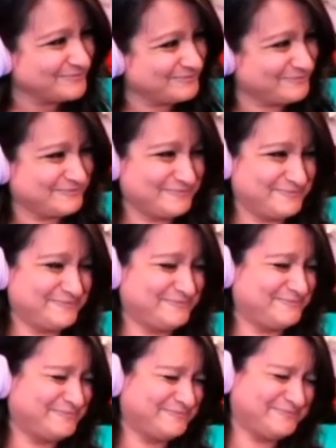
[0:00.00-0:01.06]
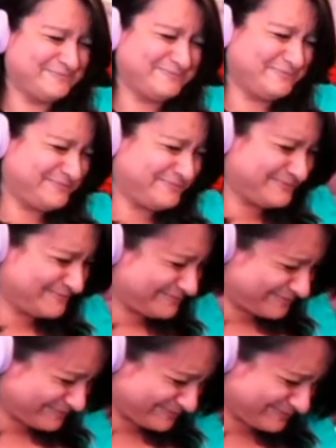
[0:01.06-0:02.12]

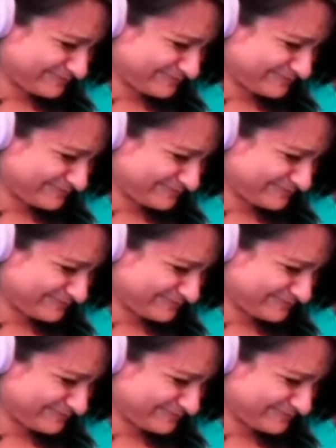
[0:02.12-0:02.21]
(no one is talking)